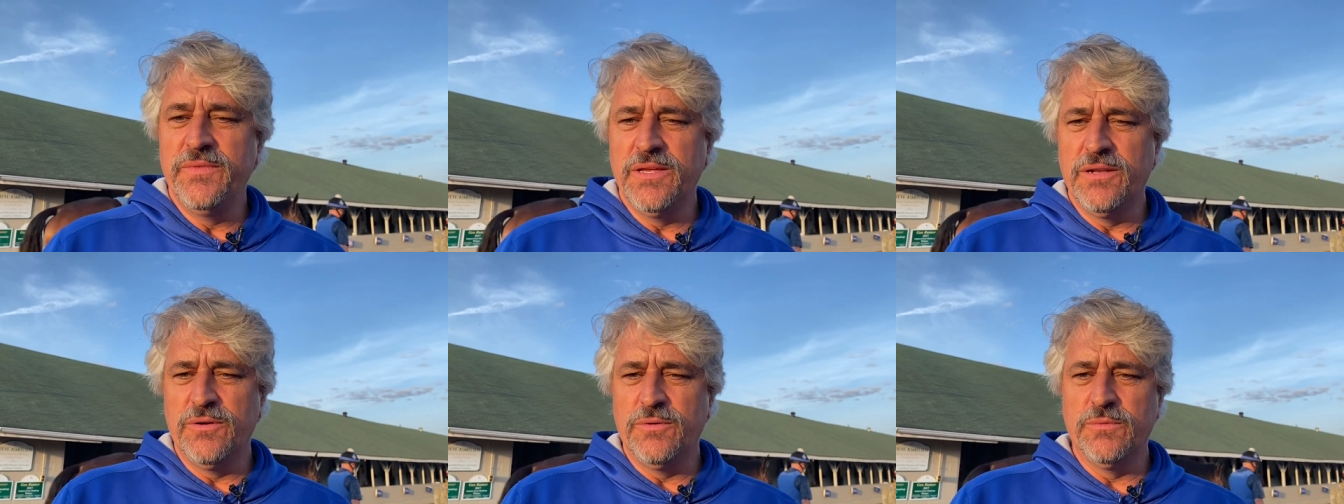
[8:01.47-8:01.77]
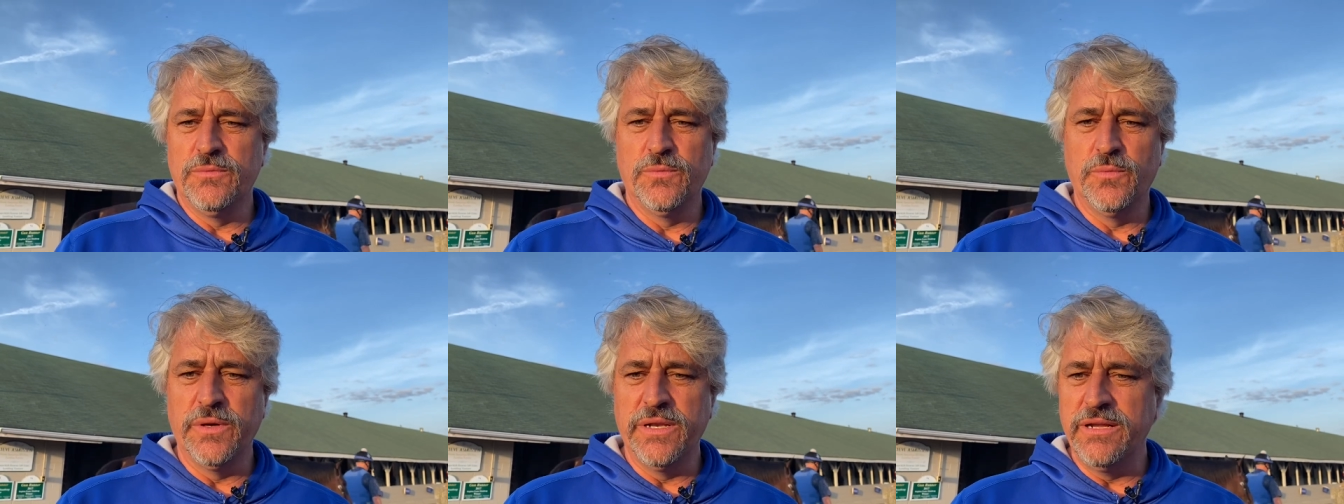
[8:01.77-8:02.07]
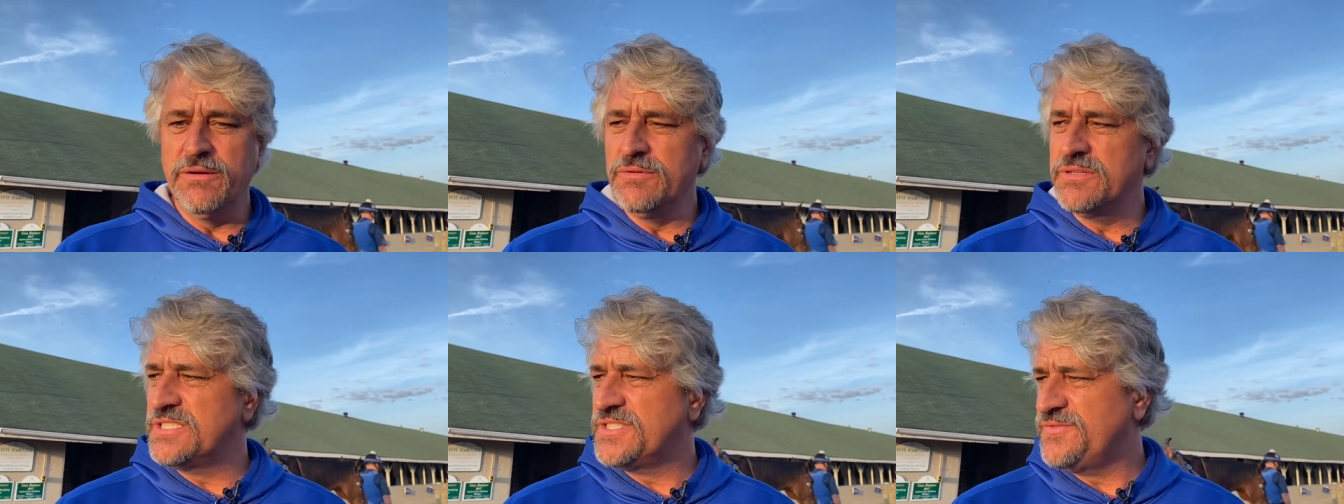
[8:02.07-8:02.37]
you know, when
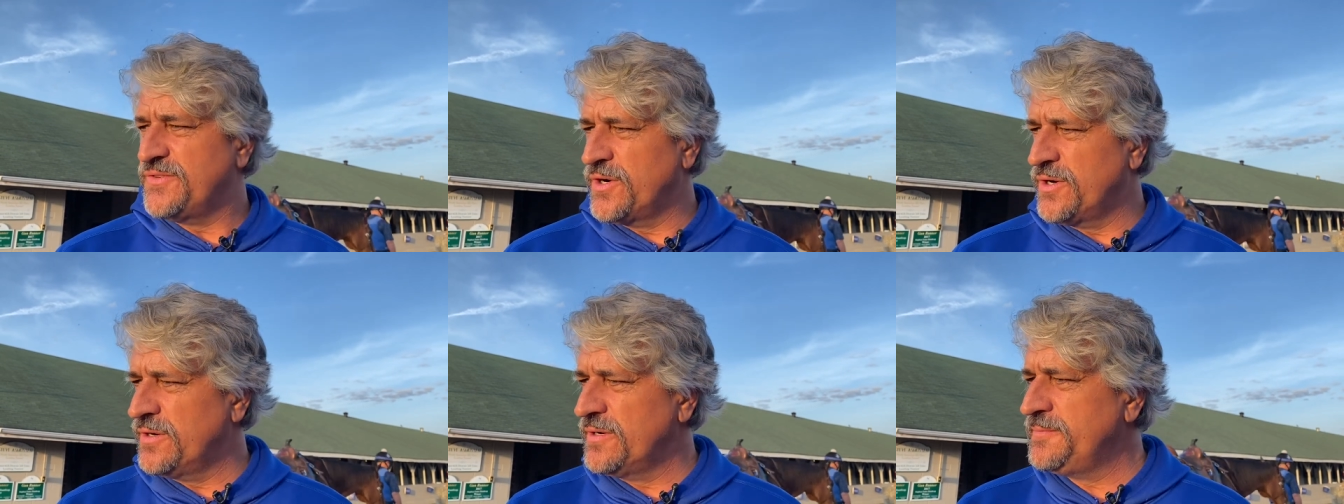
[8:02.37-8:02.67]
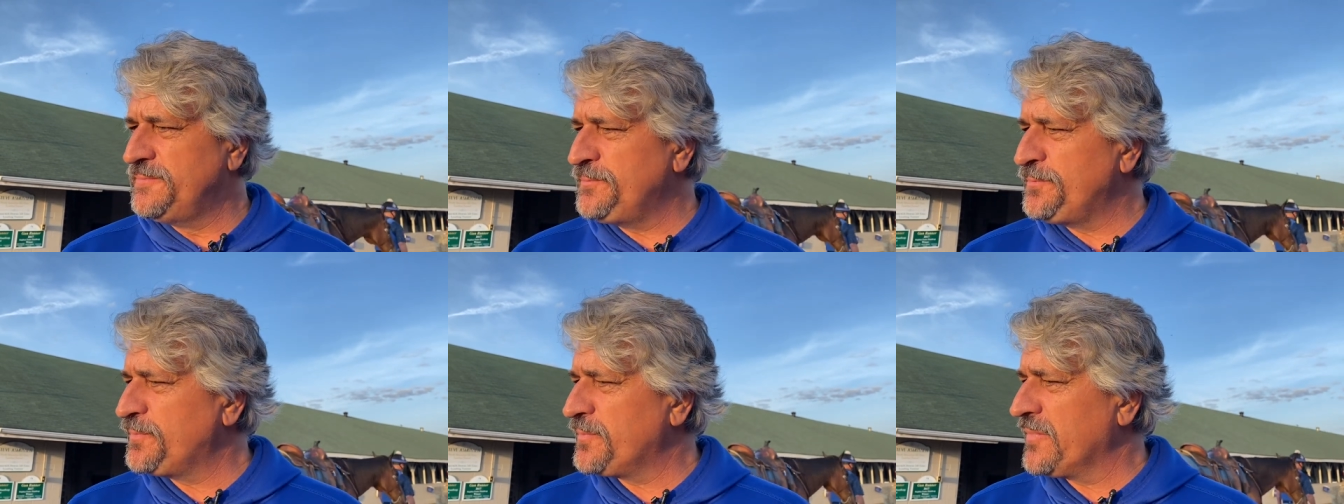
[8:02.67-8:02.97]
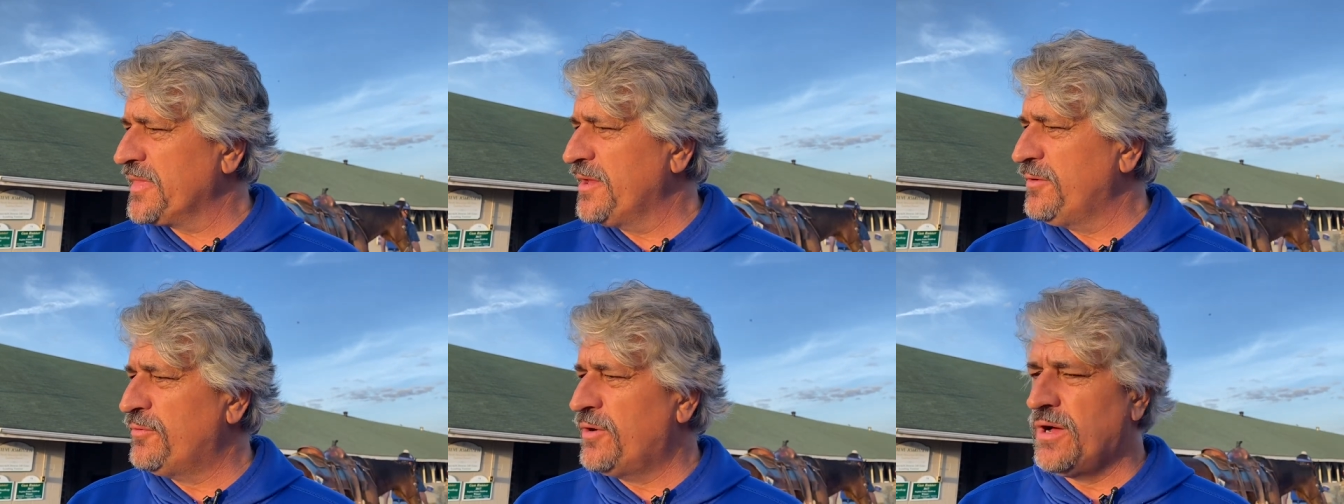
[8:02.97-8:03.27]
it was Vern,
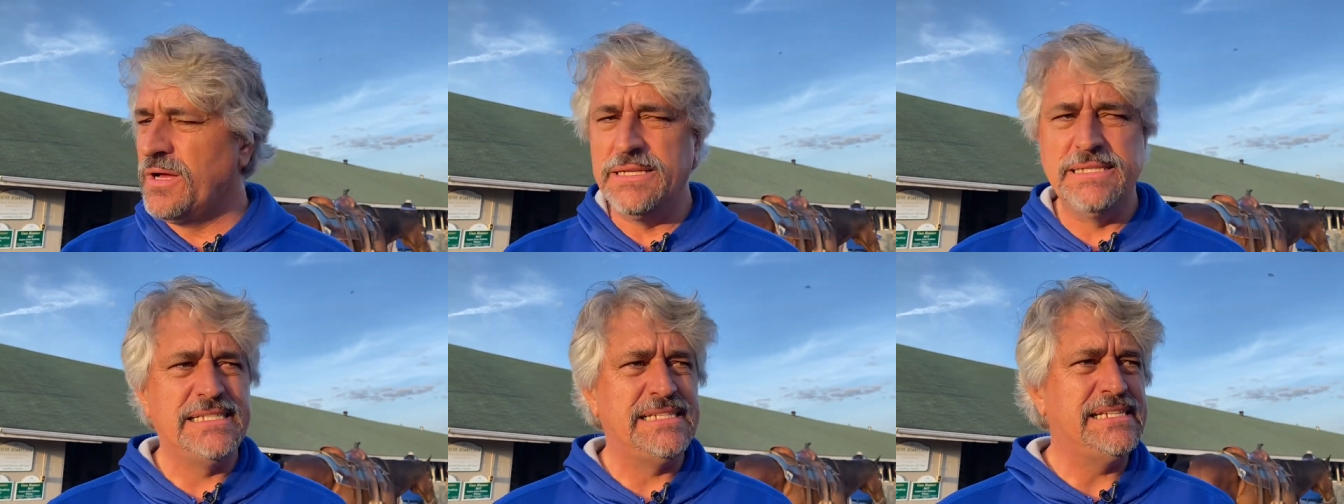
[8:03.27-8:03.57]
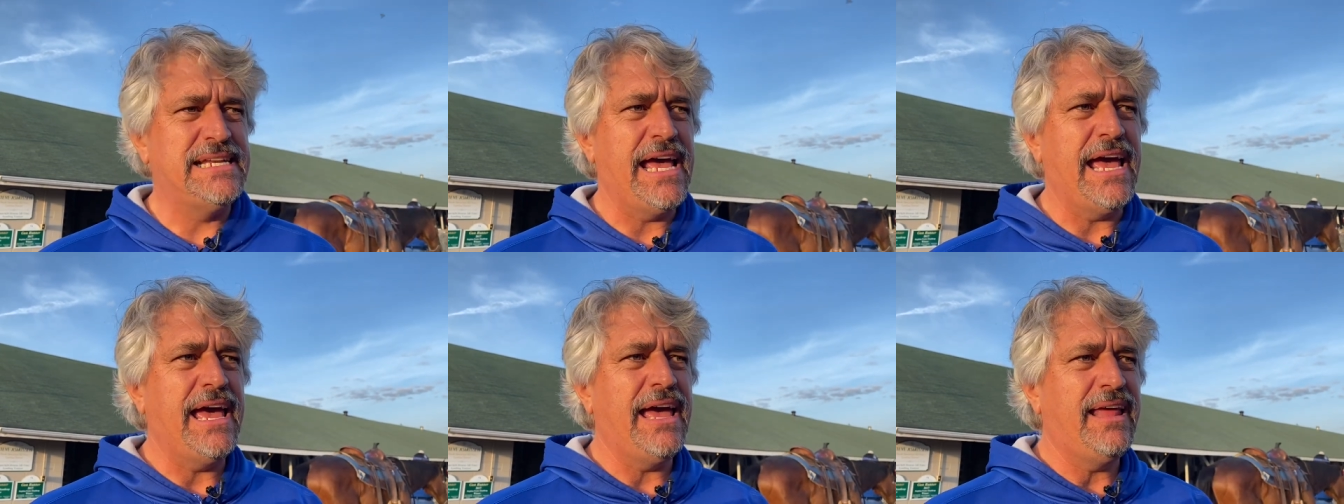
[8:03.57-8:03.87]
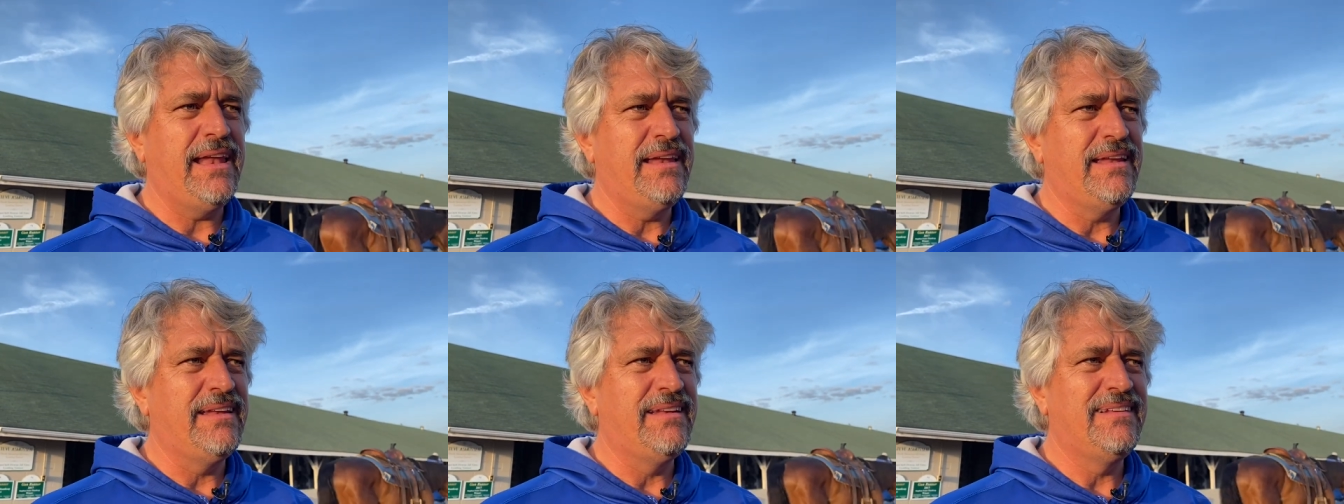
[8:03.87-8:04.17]
Ron's
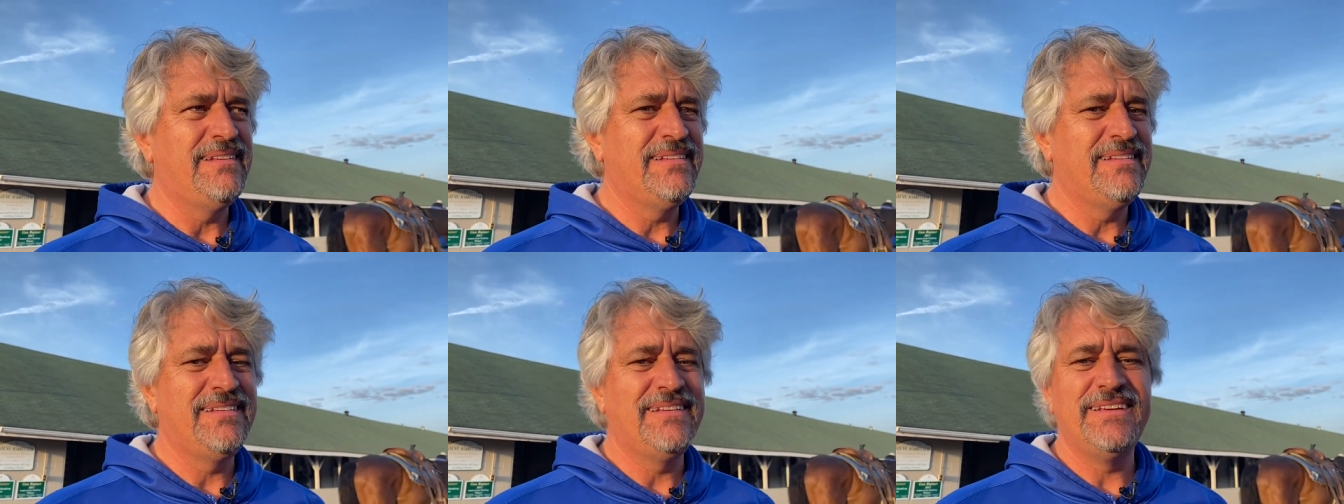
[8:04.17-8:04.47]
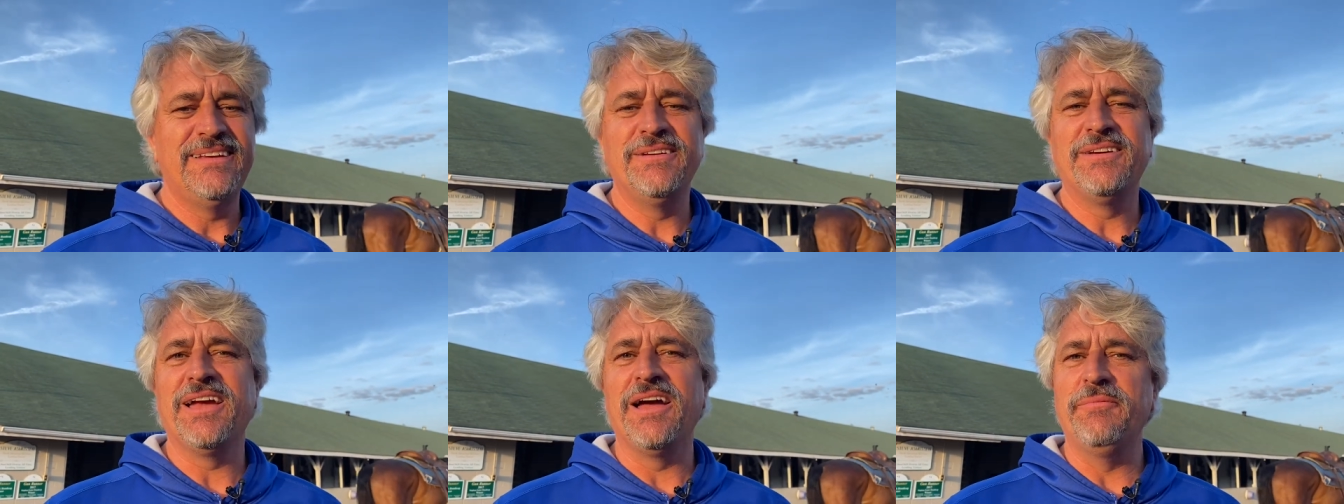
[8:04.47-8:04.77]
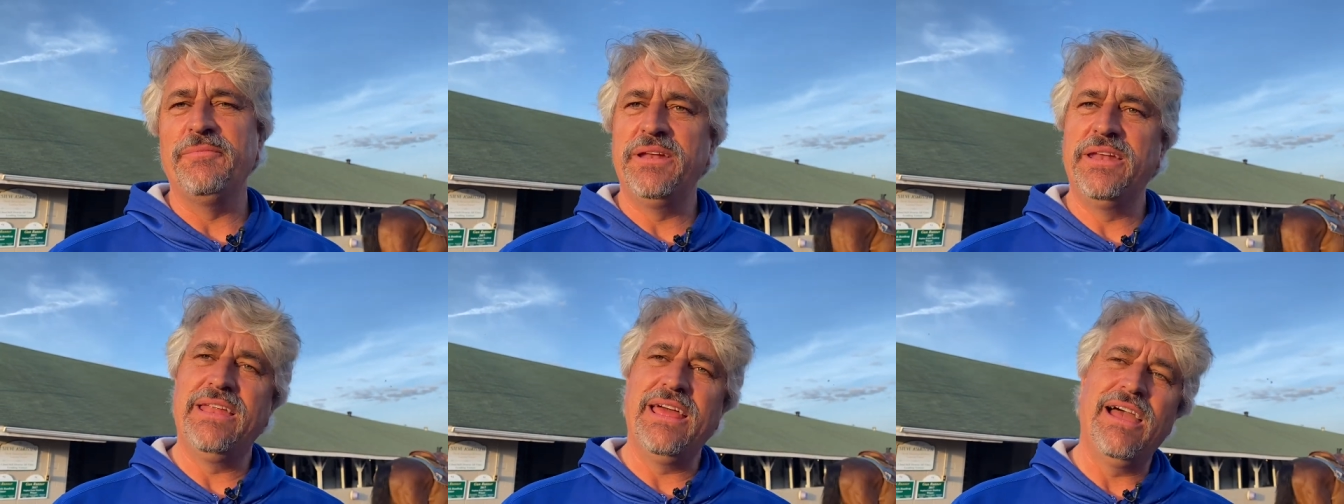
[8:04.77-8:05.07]
dad, and
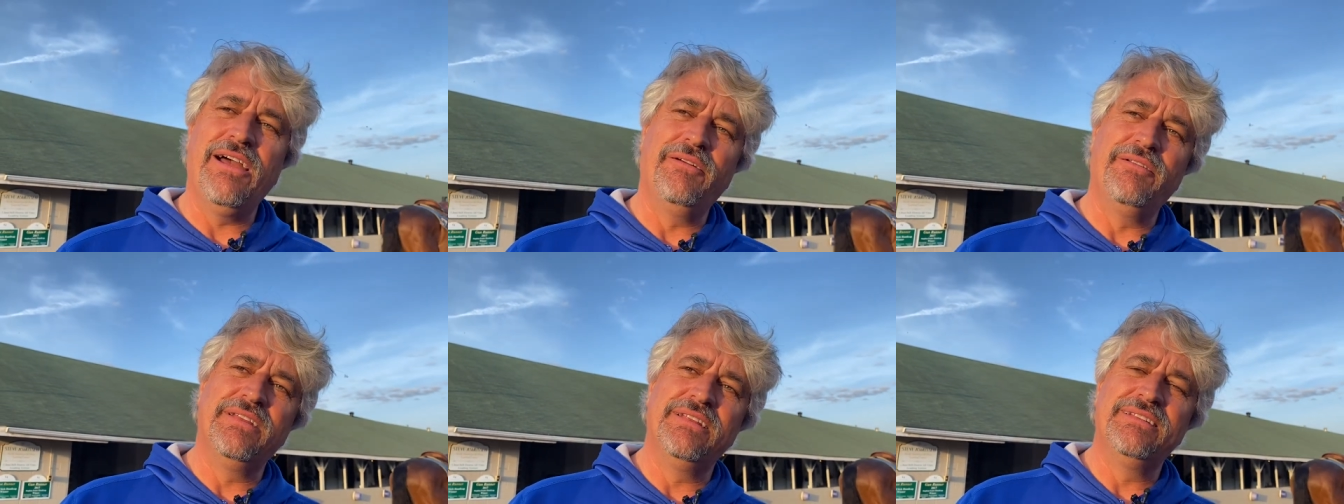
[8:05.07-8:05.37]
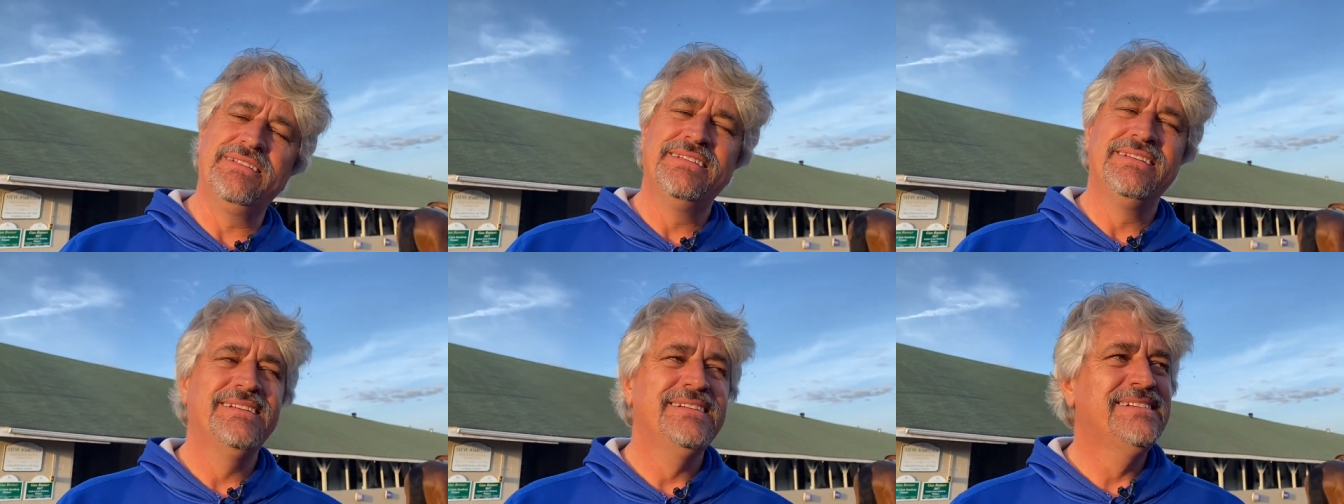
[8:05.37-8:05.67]
coming down and